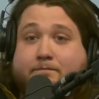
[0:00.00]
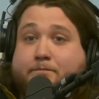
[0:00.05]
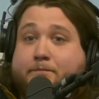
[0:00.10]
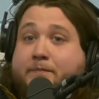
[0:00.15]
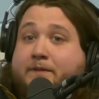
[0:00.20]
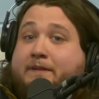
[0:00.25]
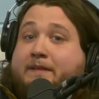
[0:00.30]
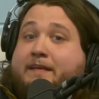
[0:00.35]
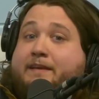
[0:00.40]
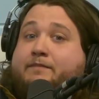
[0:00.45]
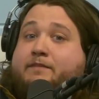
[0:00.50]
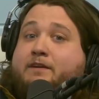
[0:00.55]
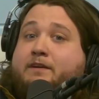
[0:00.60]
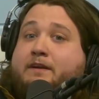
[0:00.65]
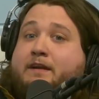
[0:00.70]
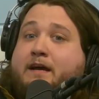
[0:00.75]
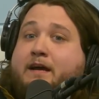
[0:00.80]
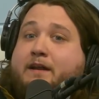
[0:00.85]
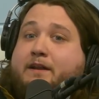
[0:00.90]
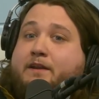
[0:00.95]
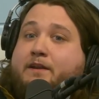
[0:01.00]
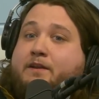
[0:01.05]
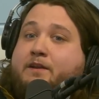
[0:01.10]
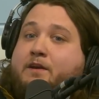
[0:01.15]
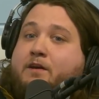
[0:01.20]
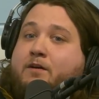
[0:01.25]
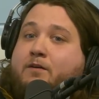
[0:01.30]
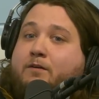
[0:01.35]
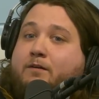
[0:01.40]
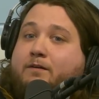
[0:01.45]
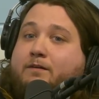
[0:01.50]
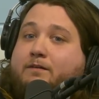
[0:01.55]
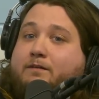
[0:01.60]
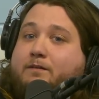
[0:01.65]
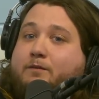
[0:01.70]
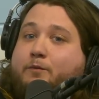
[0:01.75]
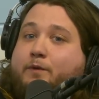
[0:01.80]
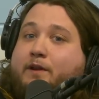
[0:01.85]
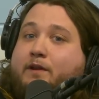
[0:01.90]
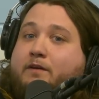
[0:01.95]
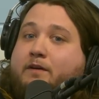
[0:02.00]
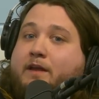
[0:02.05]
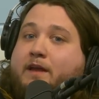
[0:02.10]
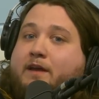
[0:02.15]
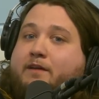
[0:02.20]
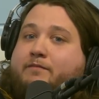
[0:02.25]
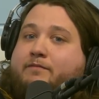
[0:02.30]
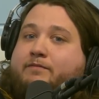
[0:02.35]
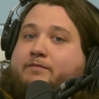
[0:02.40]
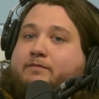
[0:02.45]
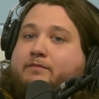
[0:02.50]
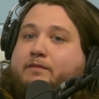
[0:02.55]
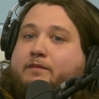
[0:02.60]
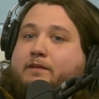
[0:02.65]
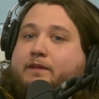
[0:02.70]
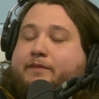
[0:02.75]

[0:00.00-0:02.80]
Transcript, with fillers: Believe it or not, no, we don't have.